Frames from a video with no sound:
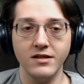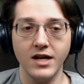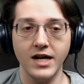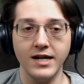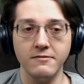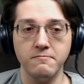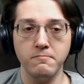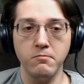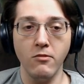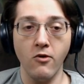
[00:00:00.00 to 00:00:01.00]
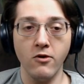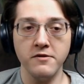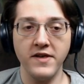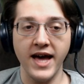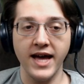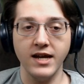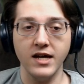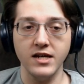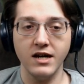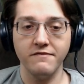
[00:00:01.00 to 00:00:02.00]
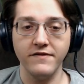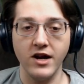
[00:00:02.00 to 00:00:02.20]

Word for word: uh more than enough